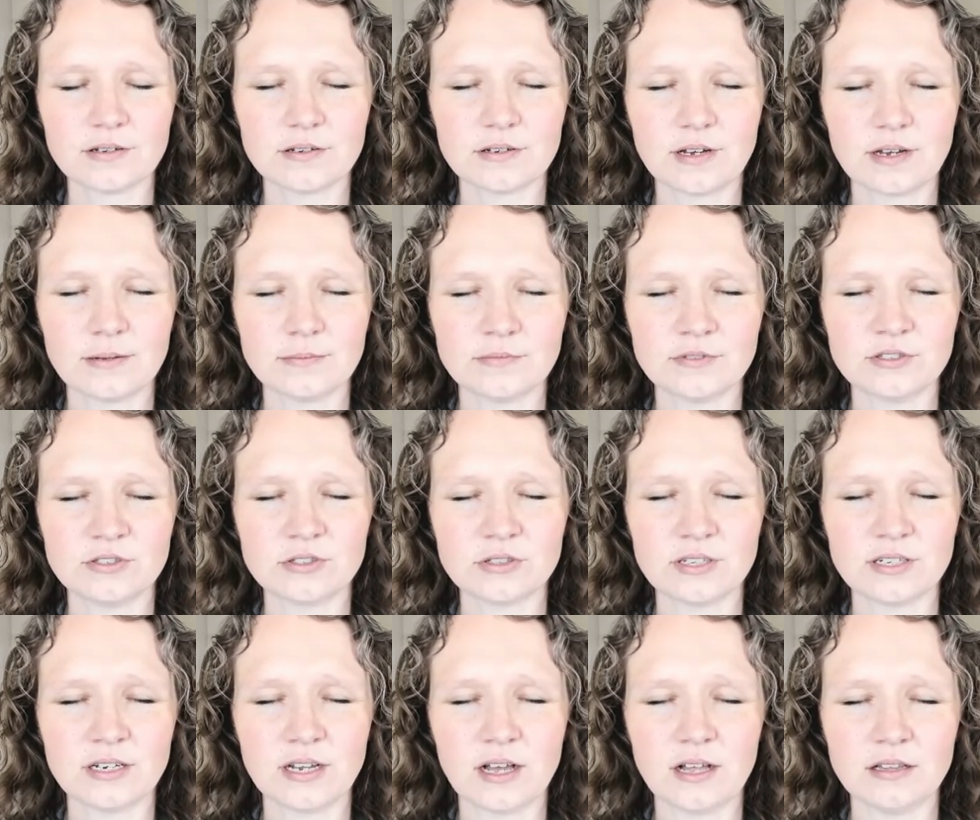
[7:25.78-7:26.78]
I'm literally
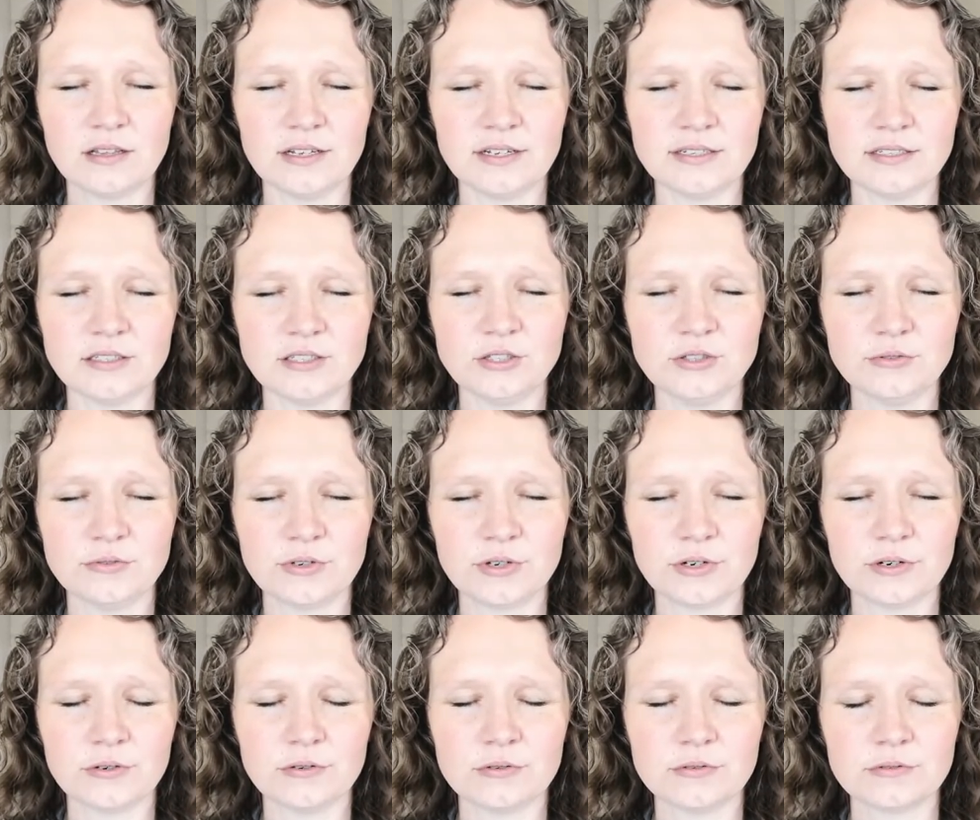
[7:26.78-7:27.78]
not letting you
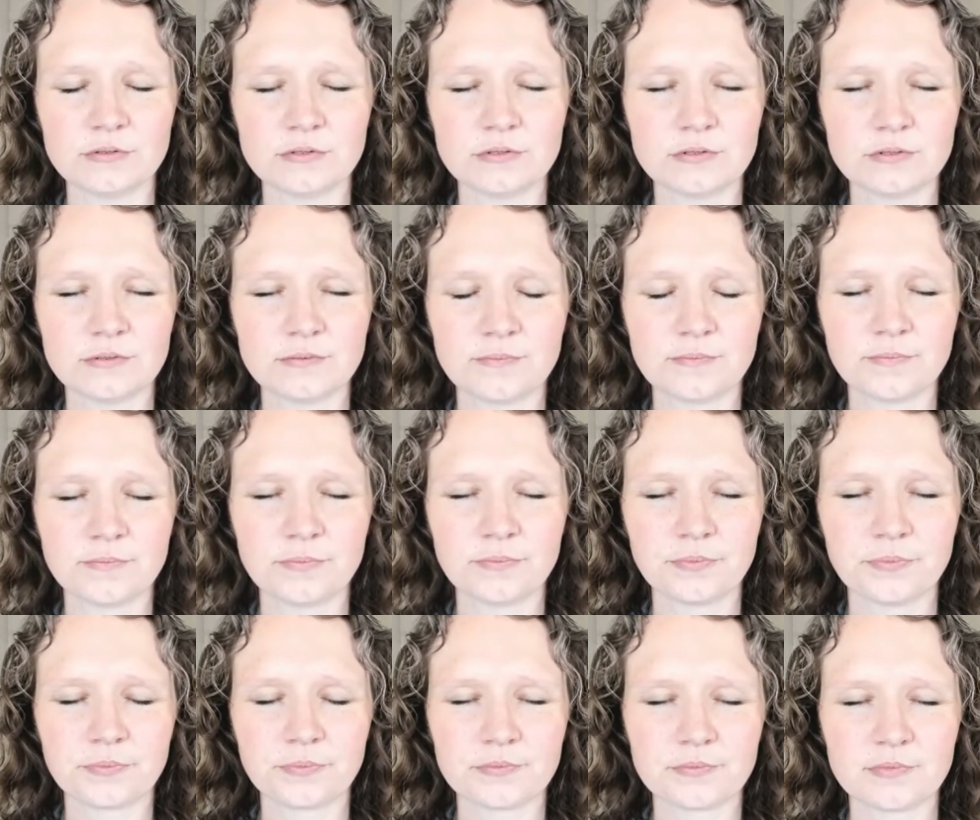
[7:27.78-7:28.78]
go.
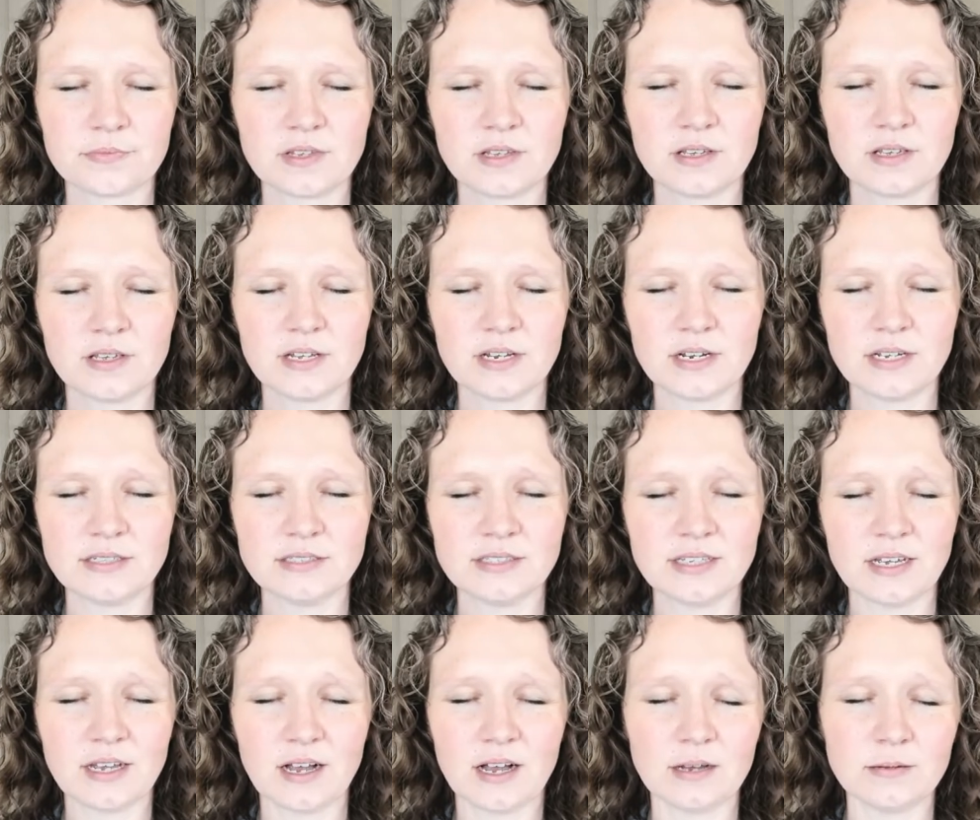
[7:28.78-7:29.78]
And I
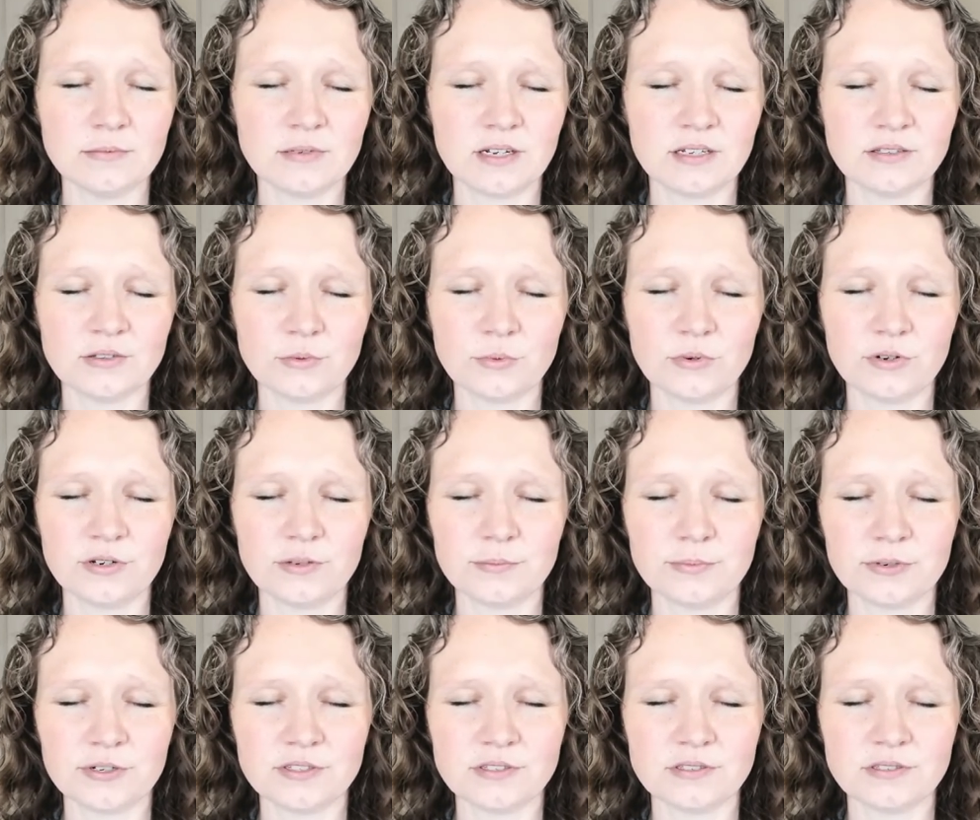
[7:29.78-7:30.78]
say, I'm not the one
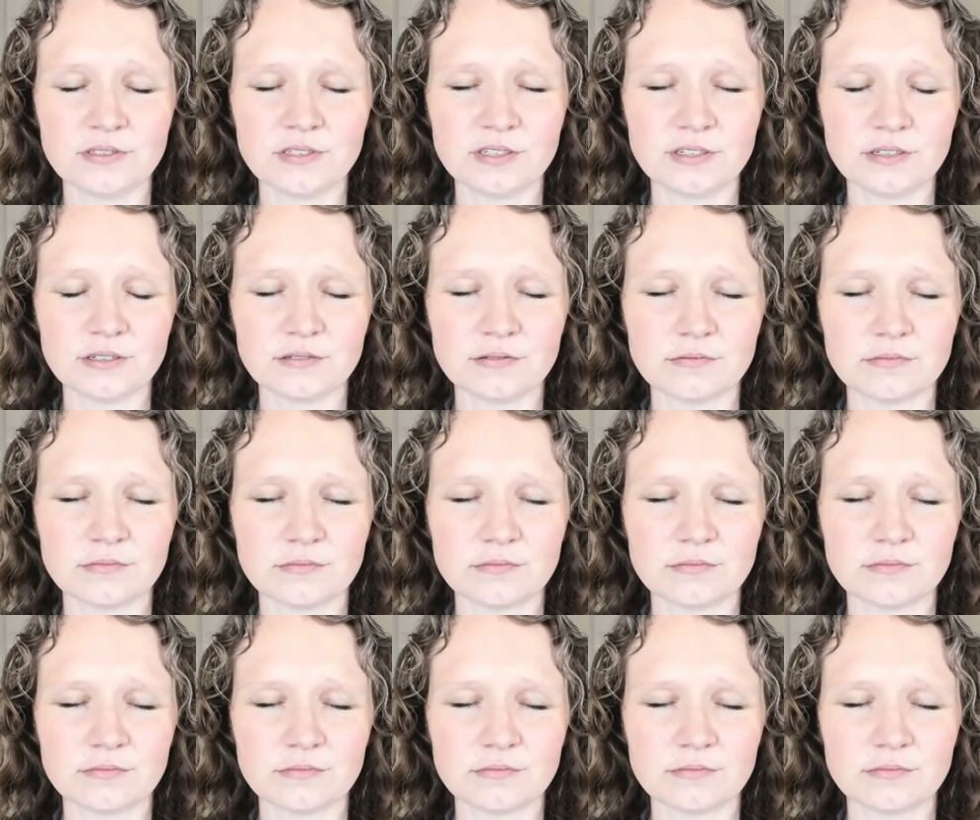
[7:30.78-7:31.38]
imprisoned here.